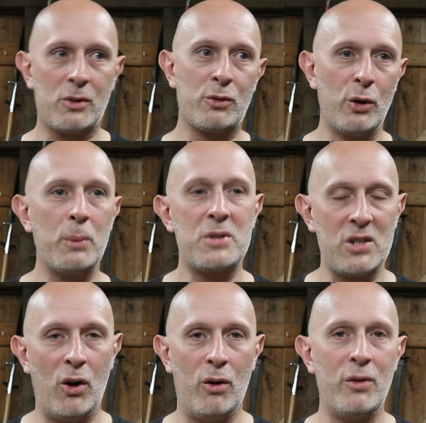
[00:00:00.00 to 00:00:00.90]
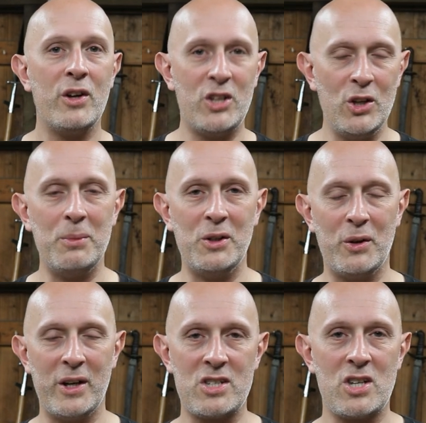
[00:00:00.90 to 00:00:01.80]
groups of
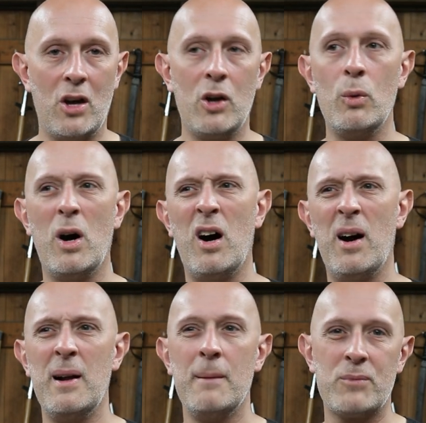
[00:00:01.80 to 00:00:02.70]
humanoids who are